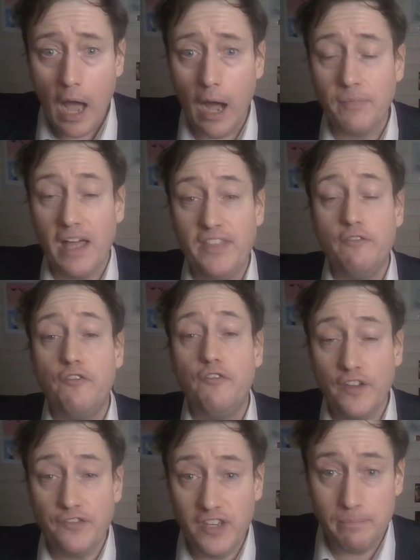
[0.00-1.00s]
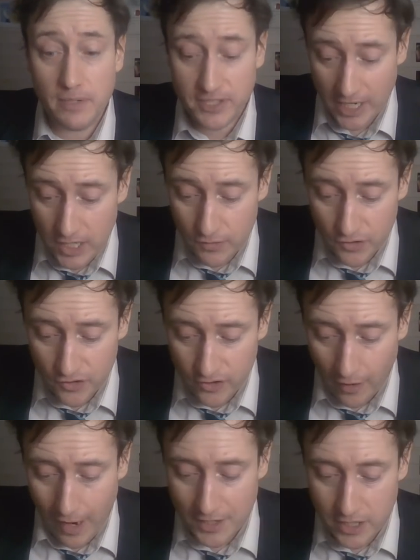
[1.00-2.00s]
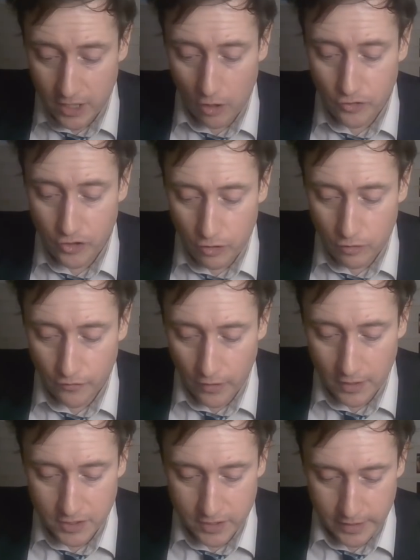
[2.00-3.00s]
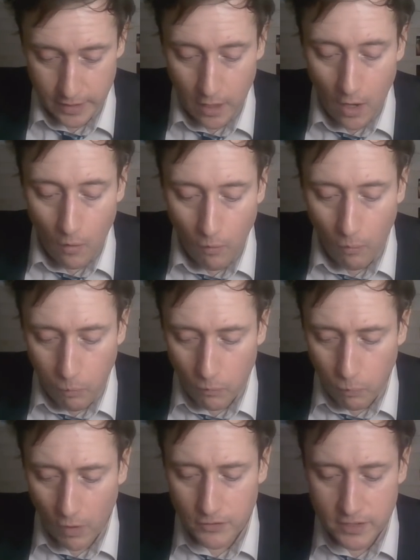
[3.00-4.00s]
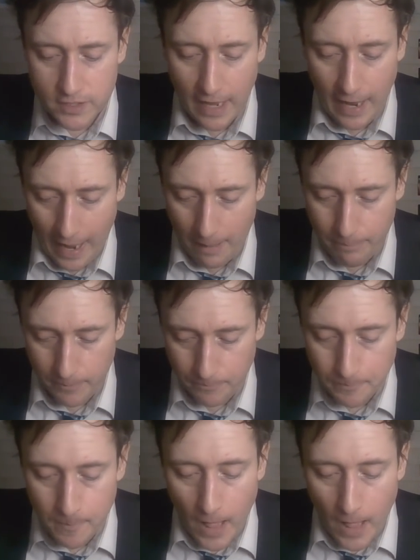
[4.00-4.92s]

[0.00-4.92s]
and then 50% of the society go to university. Well, what does that happen?